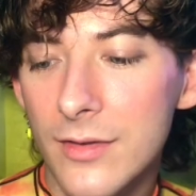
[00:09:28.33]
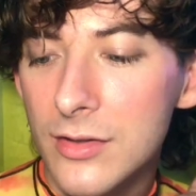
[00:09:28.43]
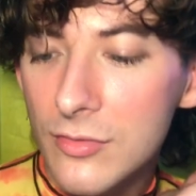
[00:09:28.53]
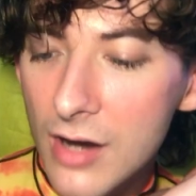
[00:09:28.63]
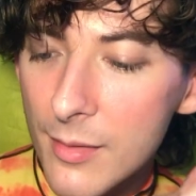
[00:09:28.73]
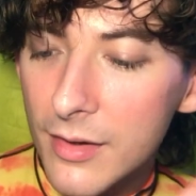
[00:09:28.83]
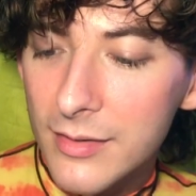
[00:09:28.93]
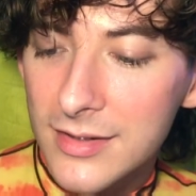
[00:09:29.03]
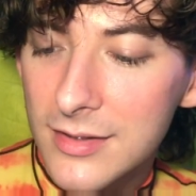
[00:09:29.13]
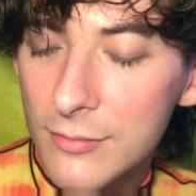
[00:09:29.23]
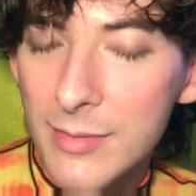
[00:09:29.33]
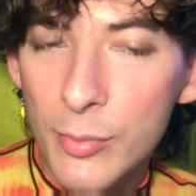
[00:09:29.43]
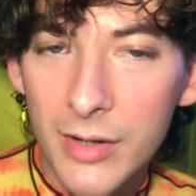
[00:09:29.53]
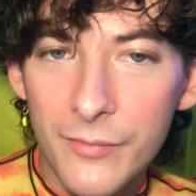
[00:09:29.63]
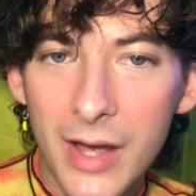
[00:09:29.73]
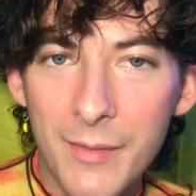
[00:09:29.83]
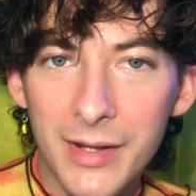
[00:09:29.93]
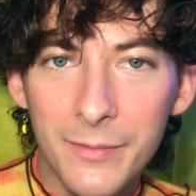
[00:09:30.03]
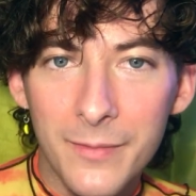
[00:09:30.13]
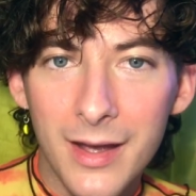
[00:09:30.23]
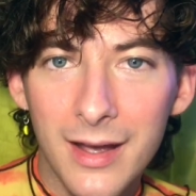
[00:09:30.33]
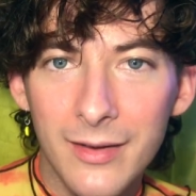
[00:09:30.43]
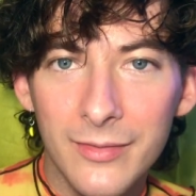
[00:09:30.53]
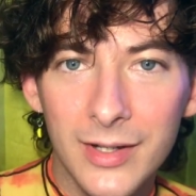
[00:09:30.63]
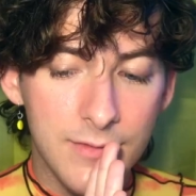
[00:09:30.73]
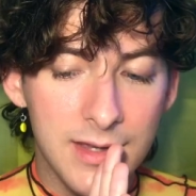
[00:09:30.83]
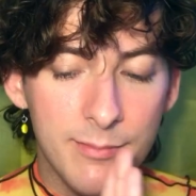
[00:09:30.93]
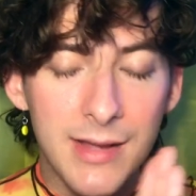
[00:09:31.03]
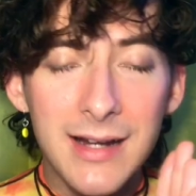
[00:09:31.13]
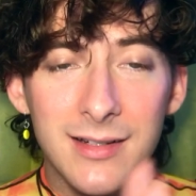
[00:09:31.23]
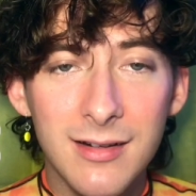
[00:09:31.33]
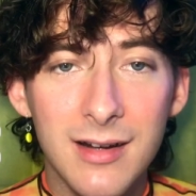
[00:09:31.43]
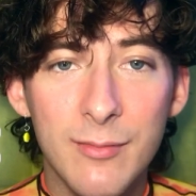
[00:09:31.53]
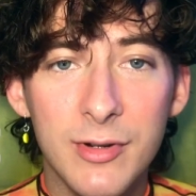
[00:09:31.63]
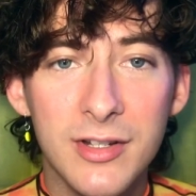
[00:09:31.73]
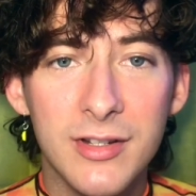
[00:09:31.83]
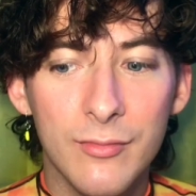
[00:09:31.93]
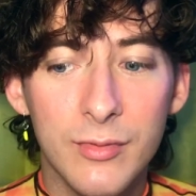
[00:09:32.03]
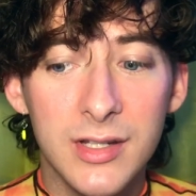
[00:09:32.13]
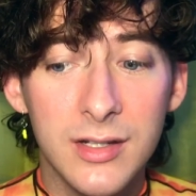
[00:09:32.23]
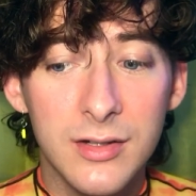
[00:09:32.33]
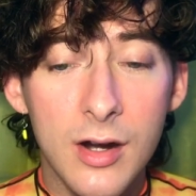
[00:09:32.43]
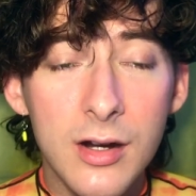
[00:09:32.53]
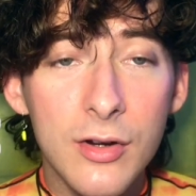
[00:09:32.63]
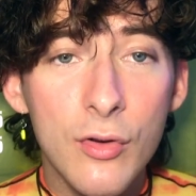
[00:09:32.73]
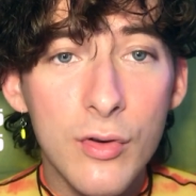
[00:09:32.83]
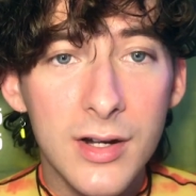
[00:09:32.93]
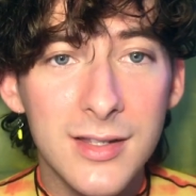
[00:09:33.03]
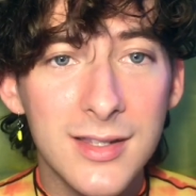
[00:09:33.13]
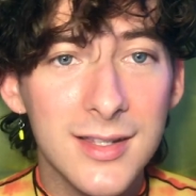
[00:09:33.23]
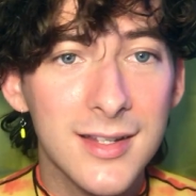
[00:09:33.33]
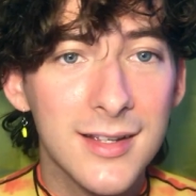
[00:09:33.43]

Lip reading: the strawberry is 3.5 out of 5, the black cherry, which was a dark horse.